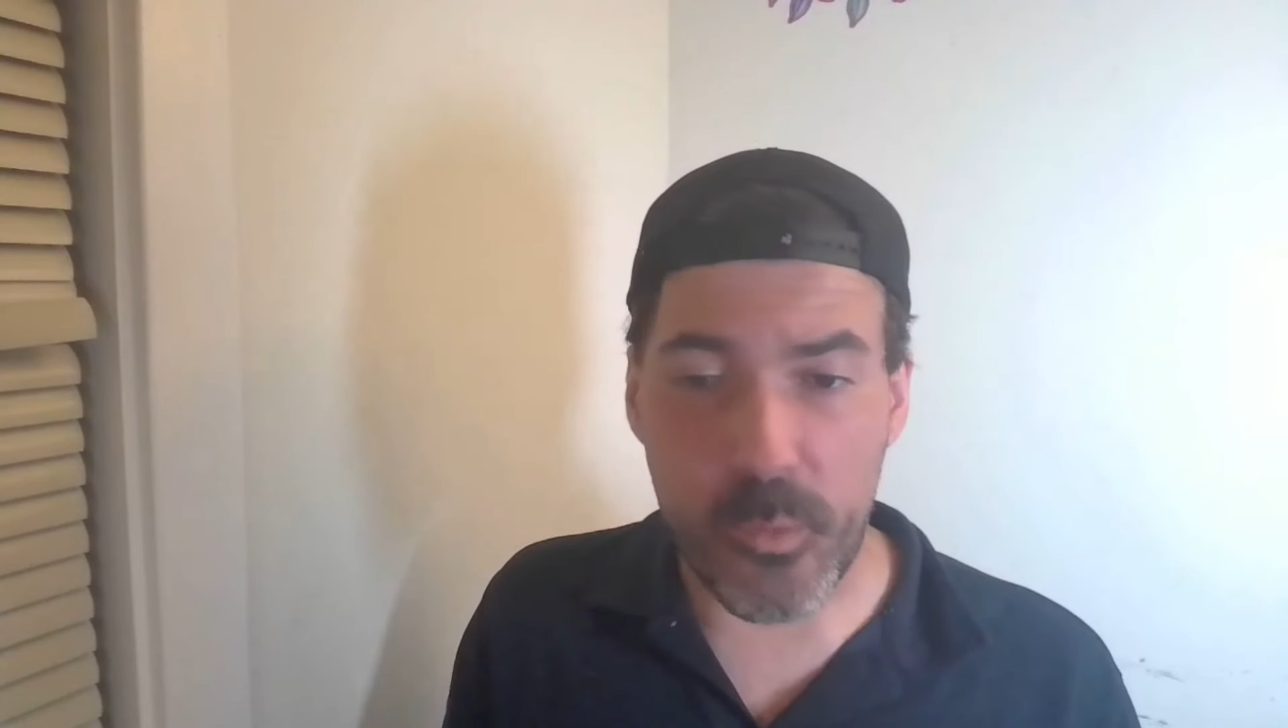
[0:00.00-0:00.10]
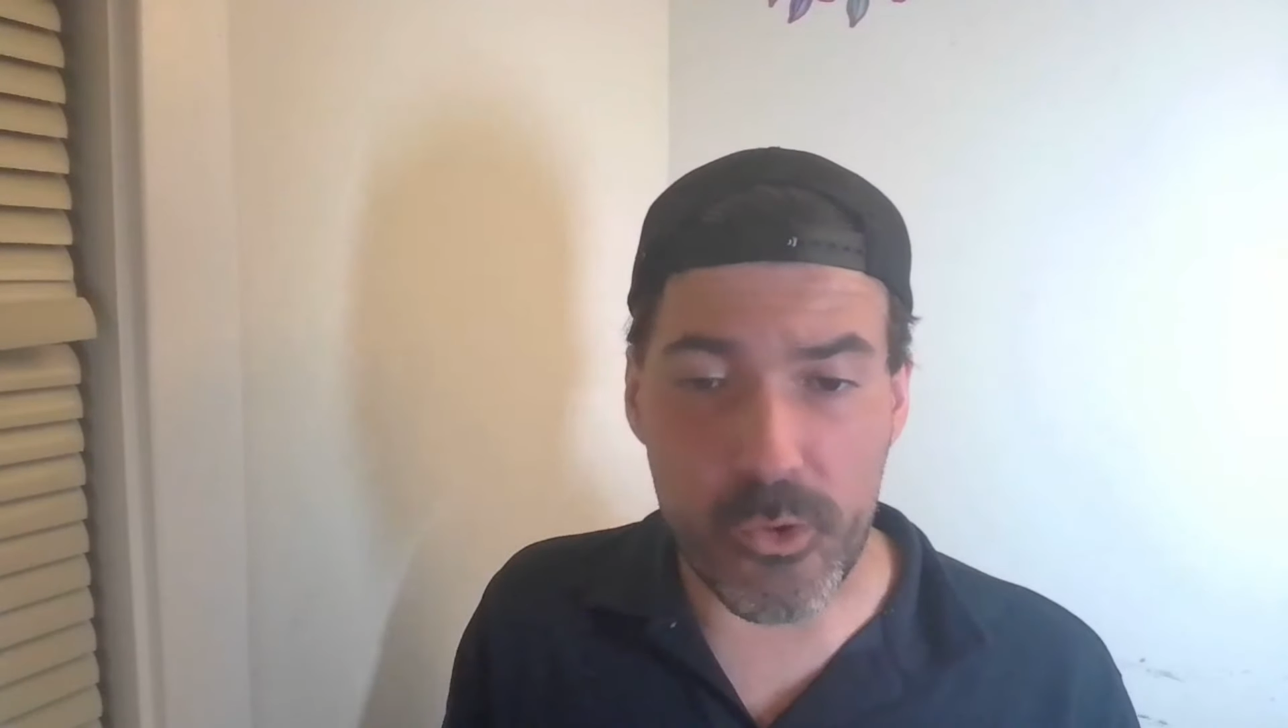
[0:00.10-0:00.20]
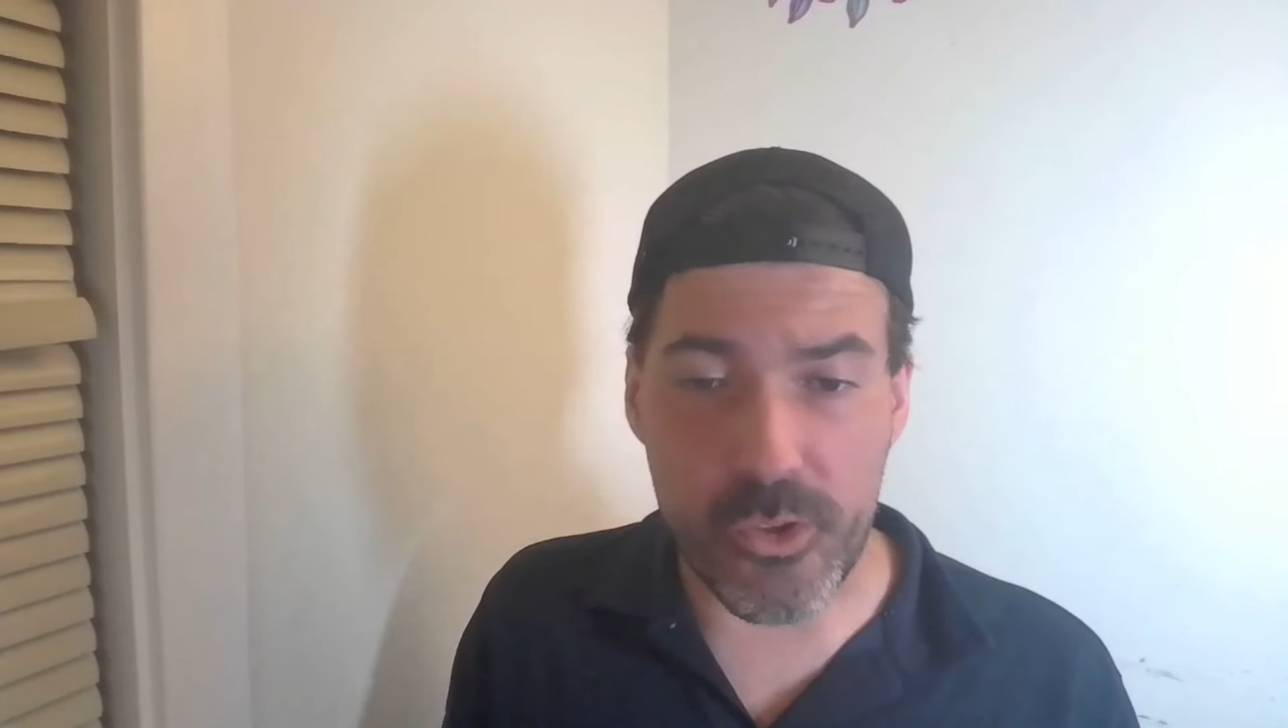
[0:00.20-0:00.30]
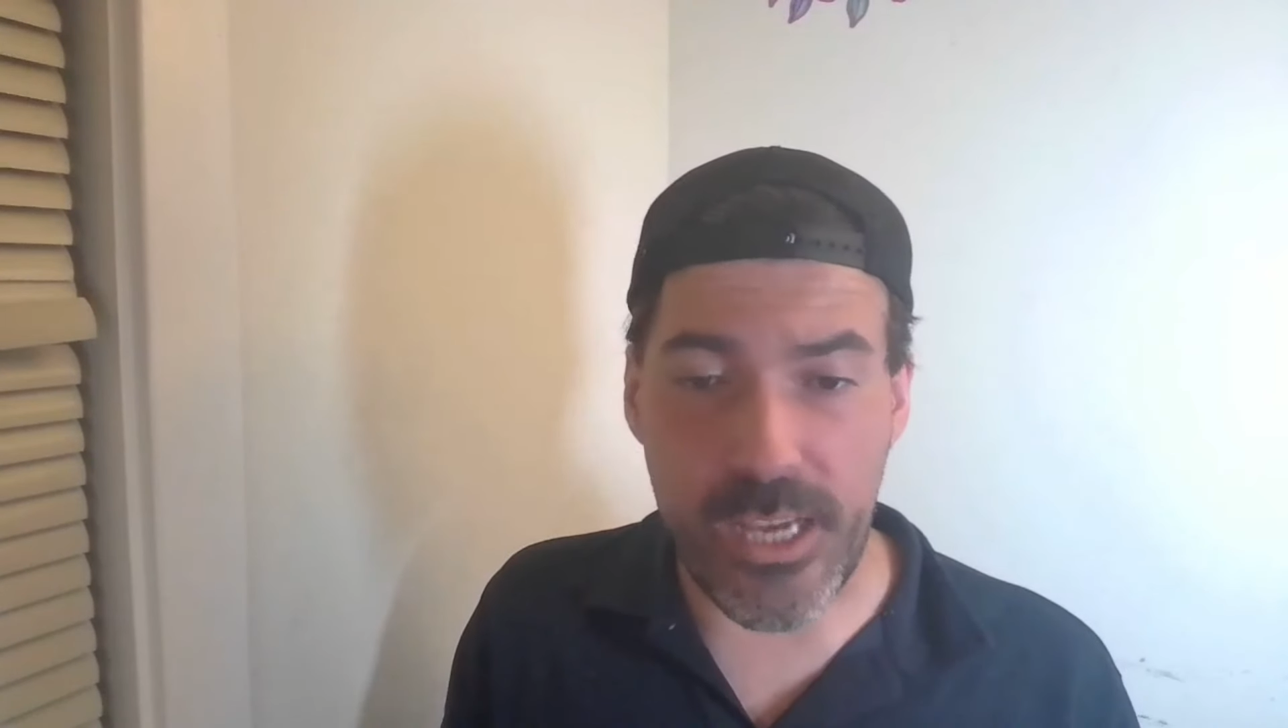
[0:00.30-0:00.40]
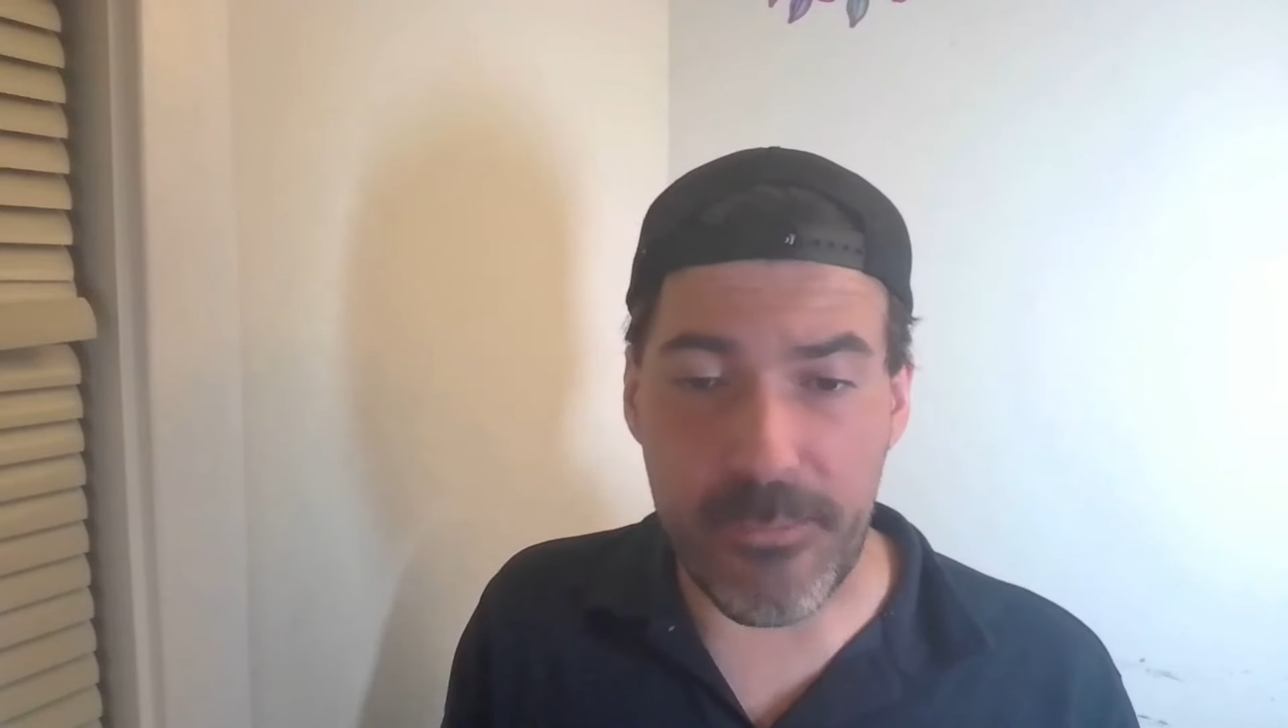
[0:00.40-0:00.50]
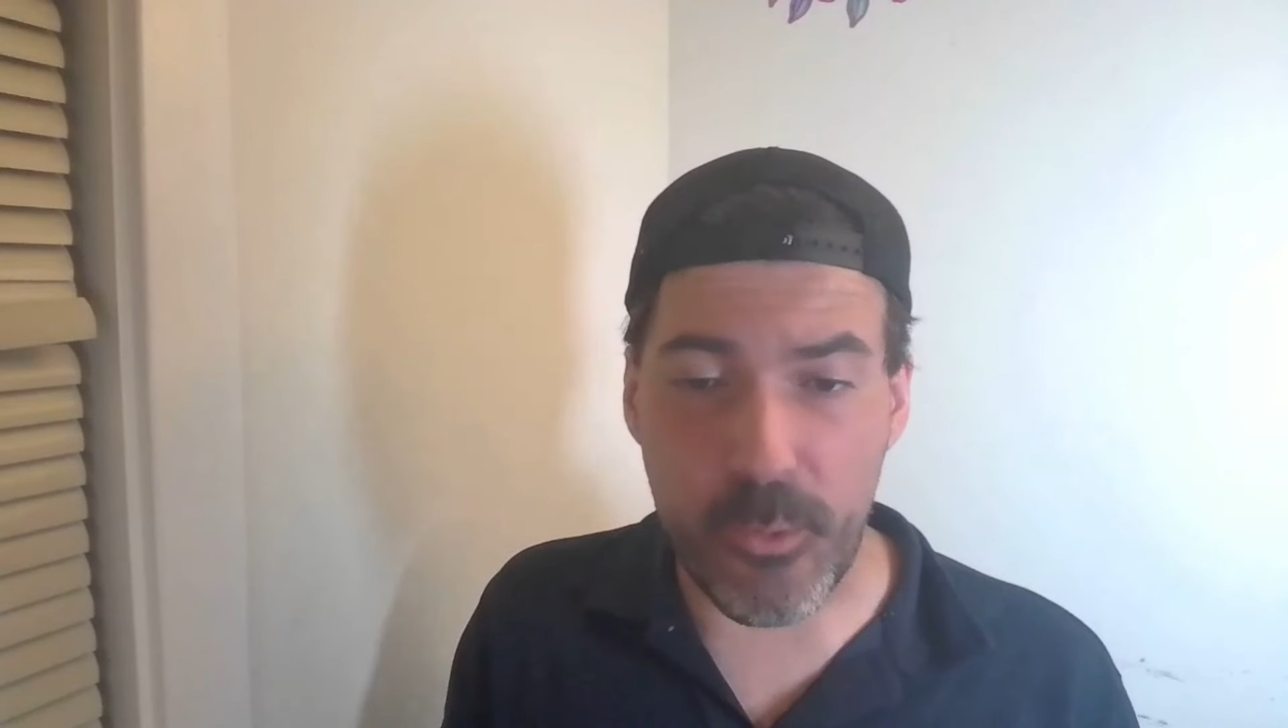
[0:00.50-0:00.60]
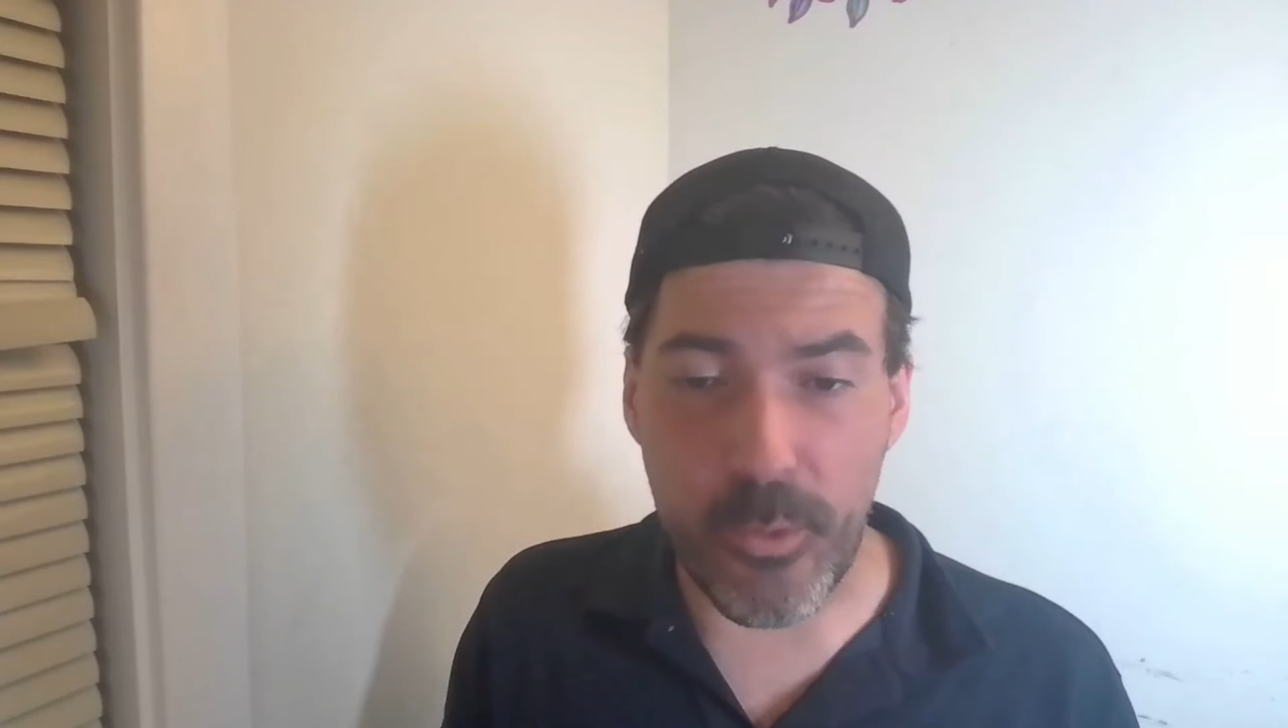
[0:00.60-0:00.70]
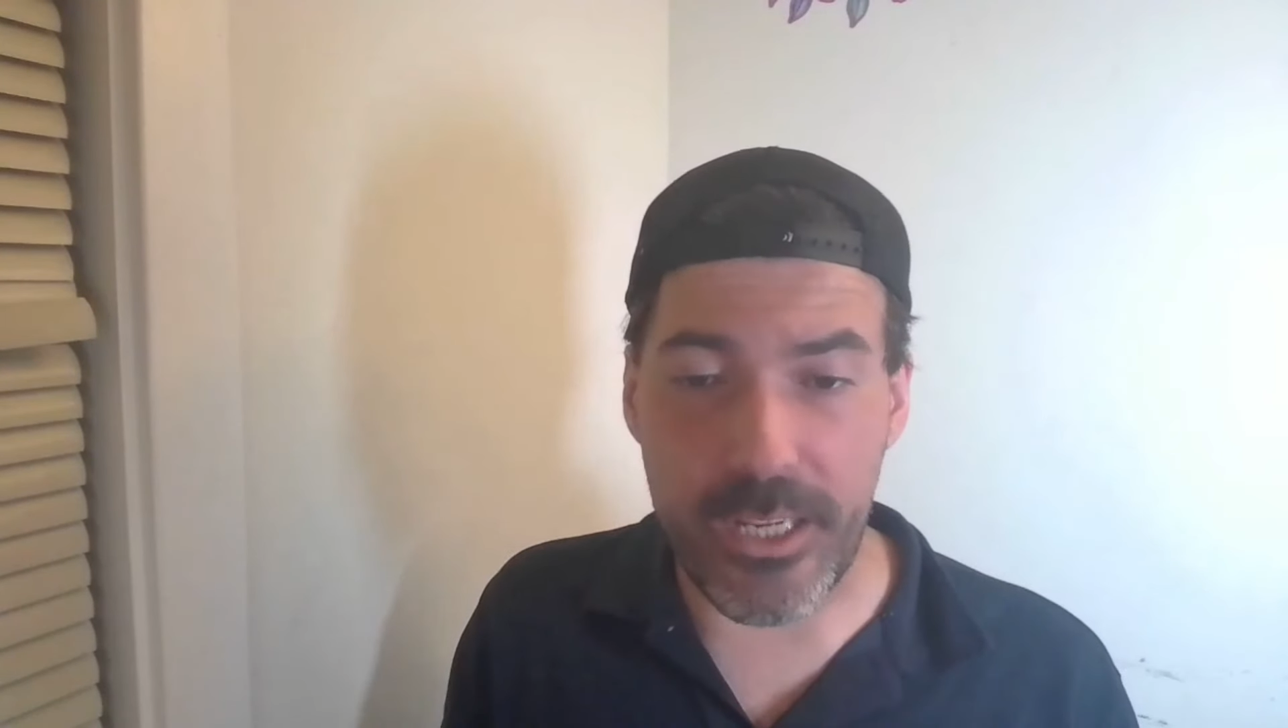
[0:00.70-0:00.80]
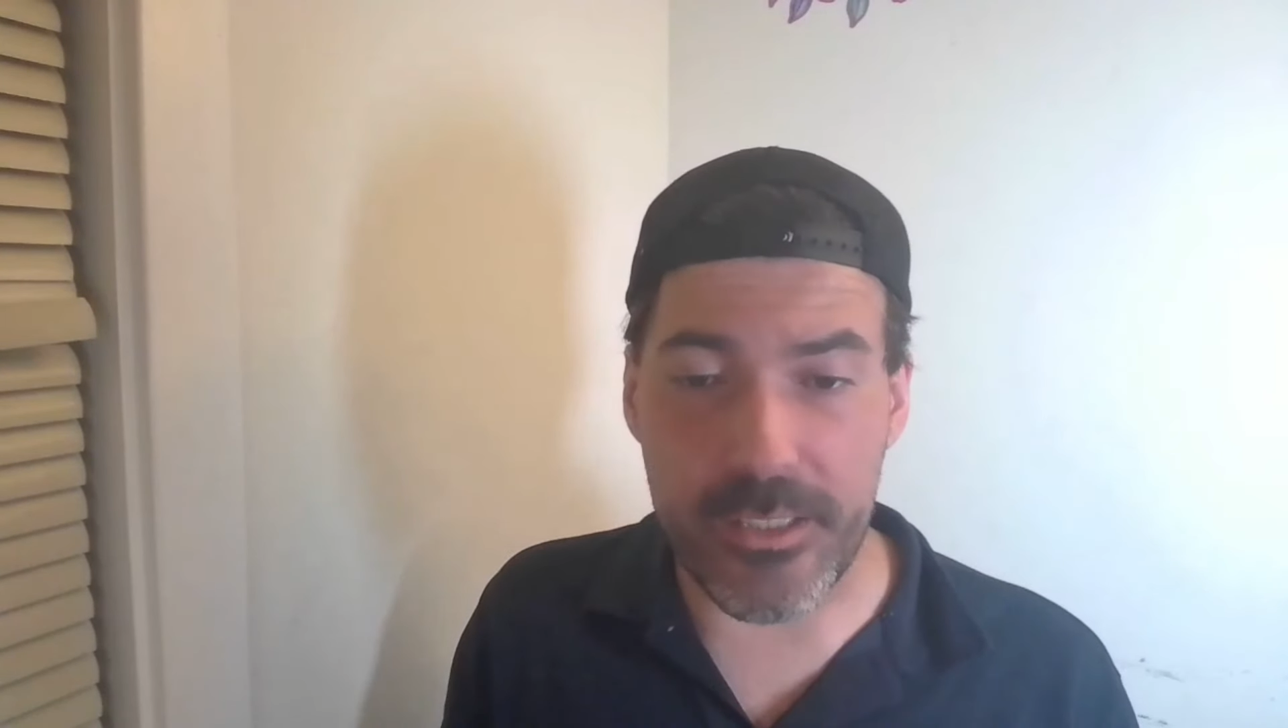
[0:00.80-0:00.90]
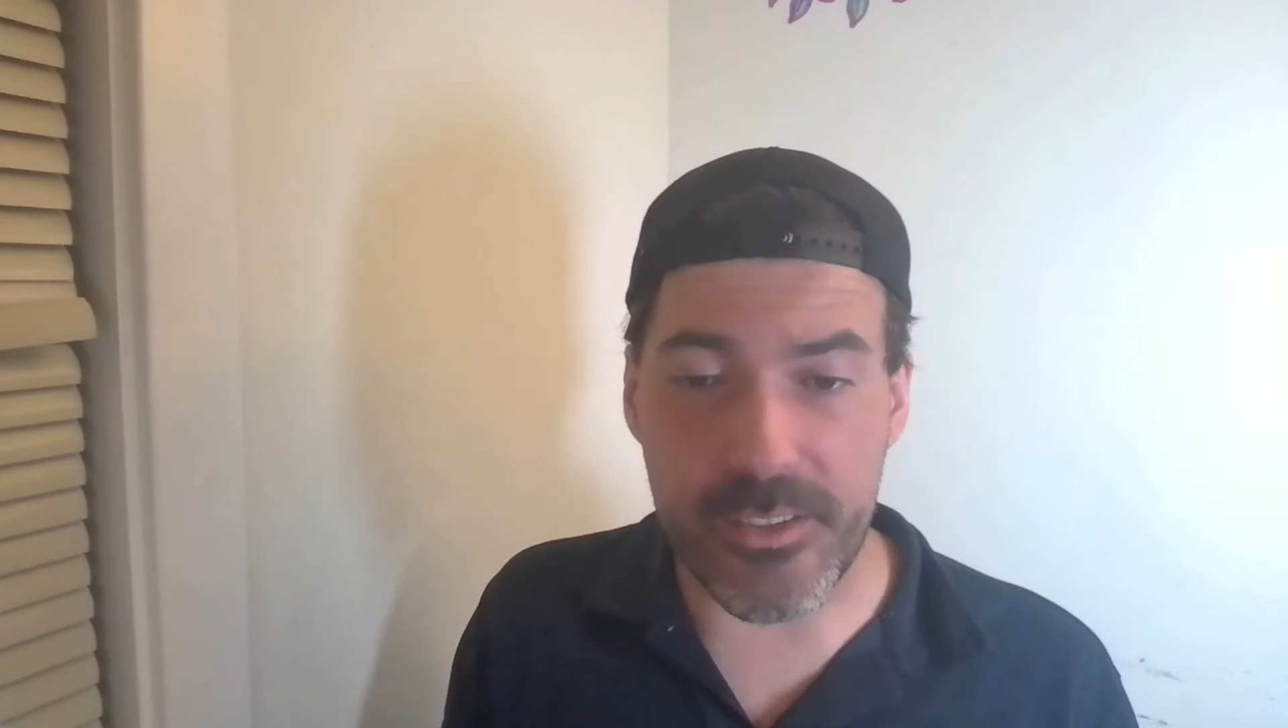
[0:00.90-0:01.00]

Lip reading: we'll just have to wait and